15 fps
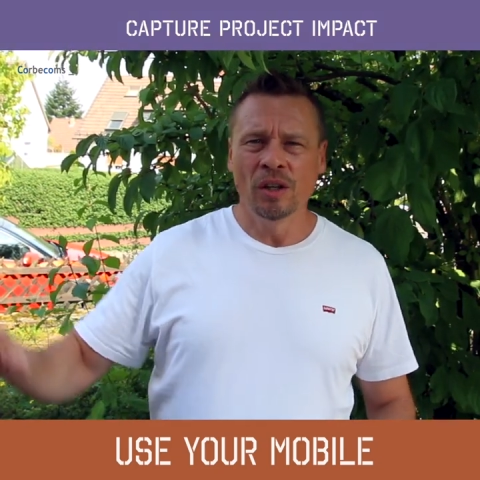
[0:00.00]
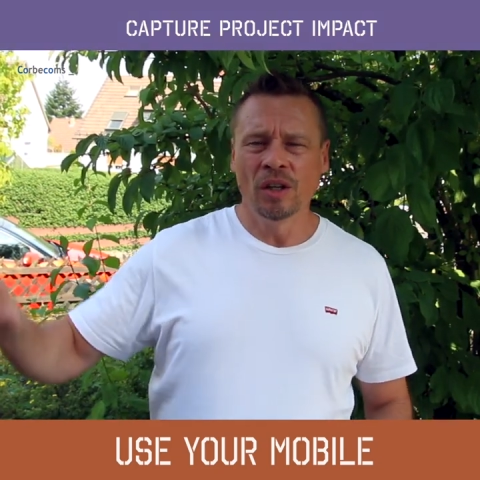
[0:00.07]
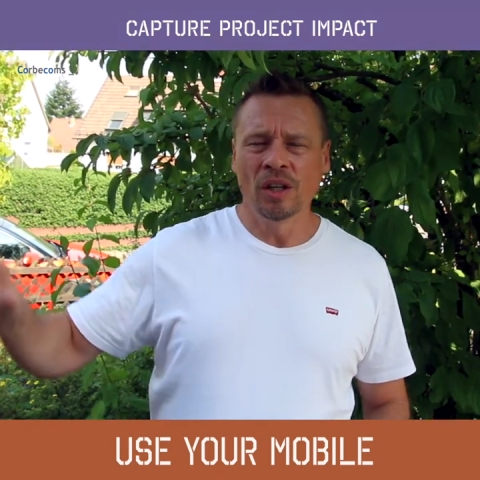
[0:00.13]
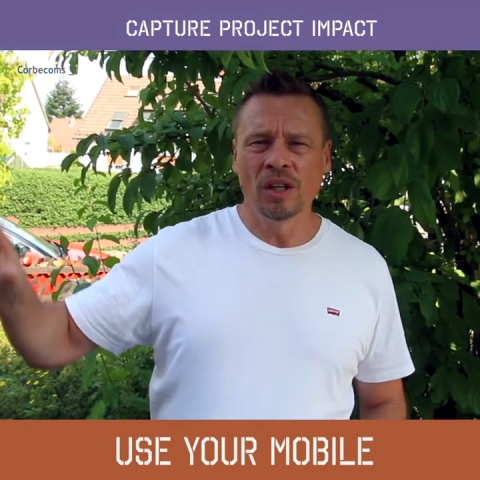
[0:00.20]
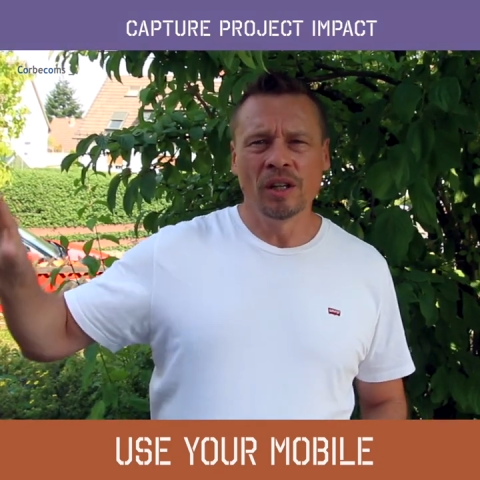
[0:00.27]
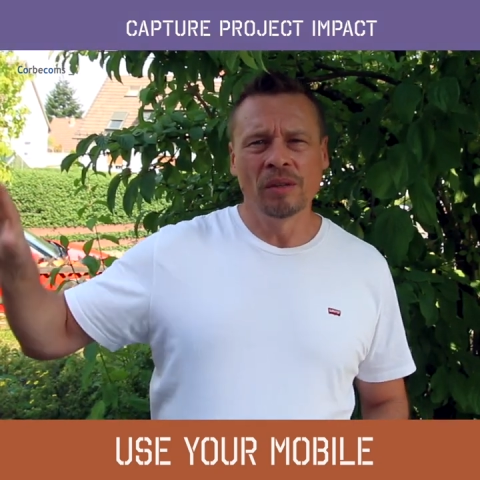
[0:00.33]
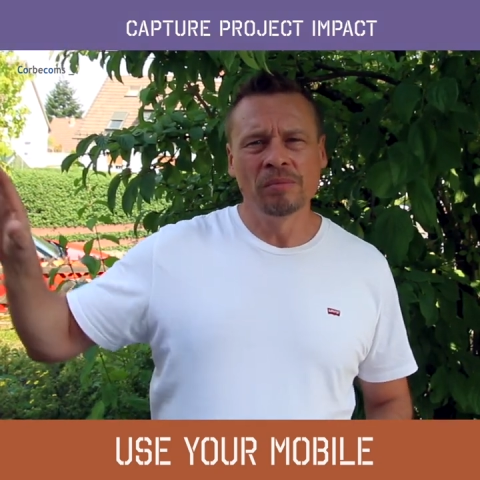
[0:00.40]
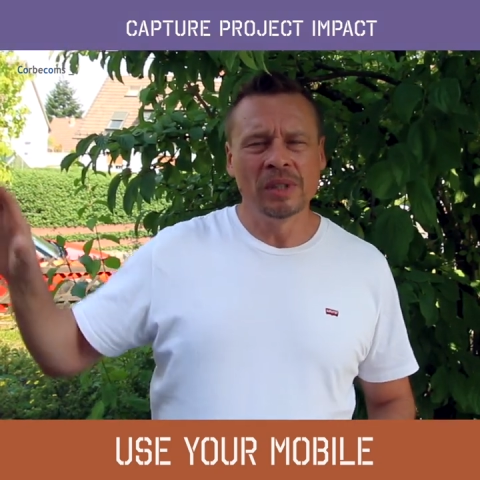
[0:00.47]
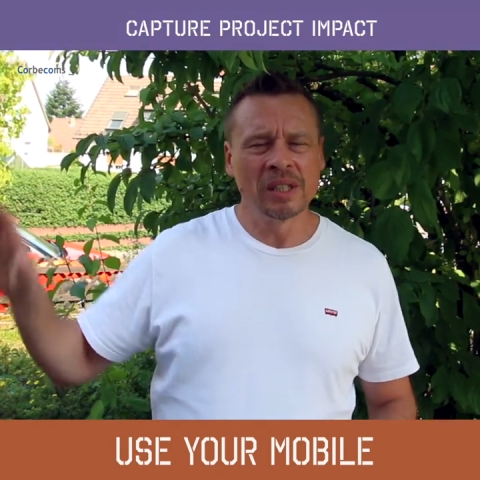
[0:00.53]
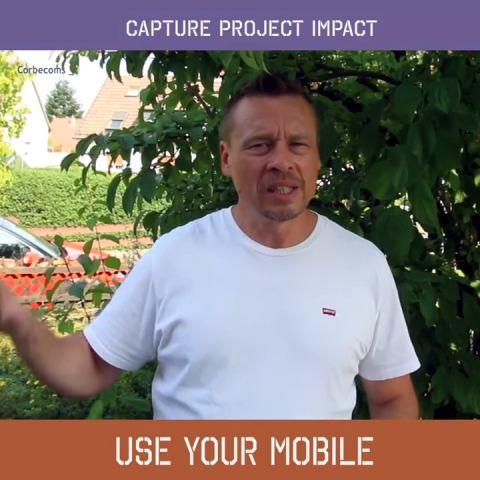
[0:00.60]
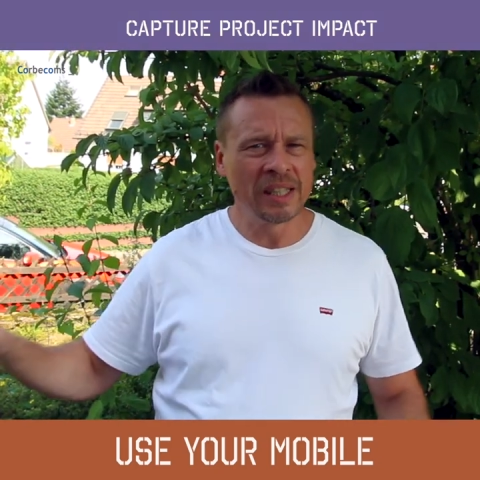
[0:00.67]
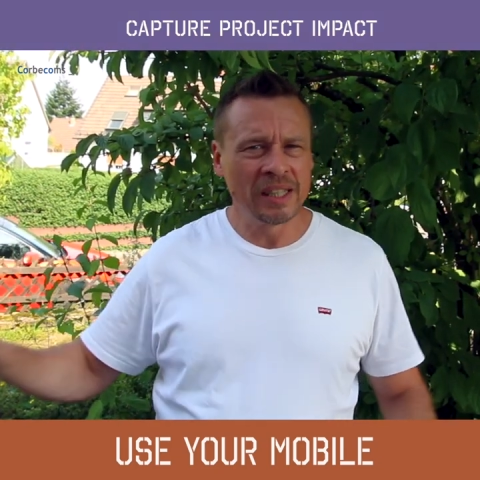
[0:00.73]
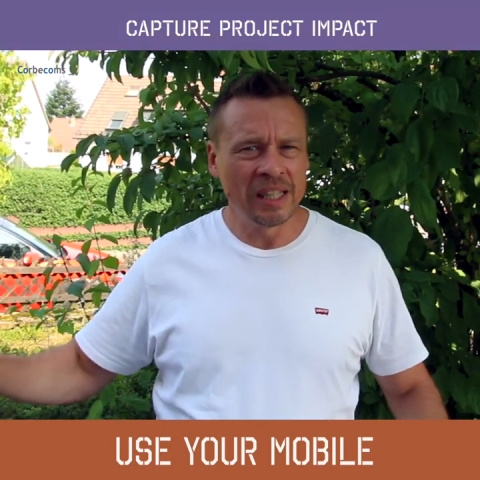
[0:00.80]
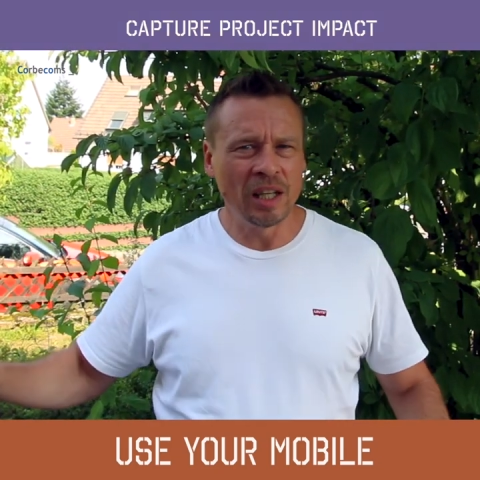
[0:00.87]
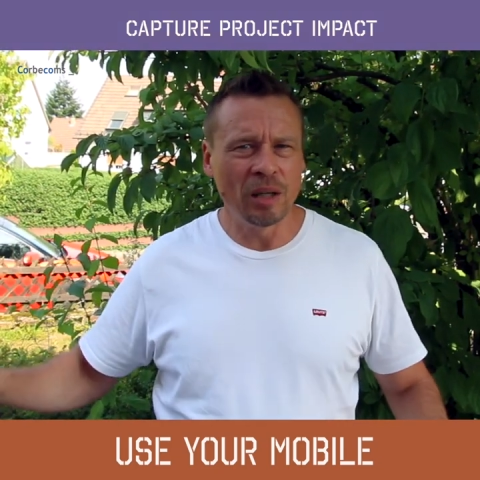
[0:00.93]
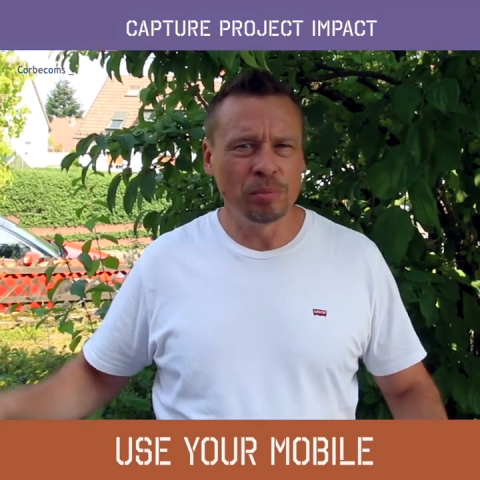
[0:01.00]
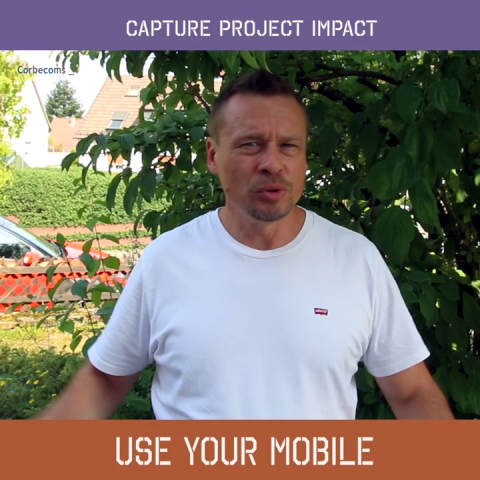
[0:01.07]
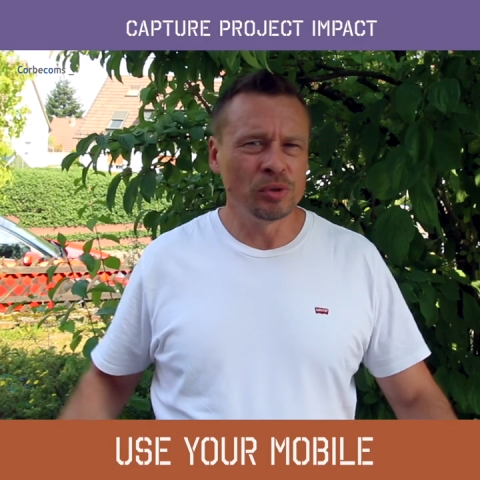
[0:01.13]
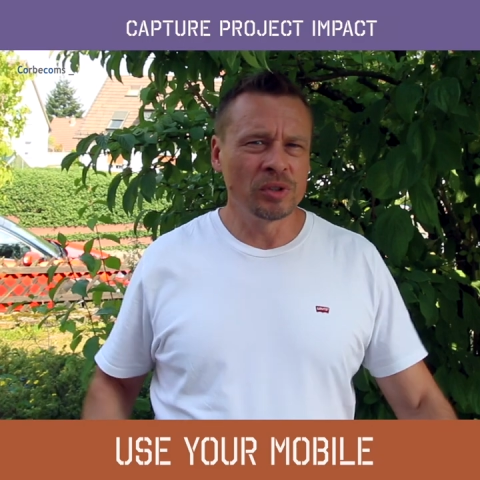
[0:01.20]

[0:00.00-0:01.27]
can help.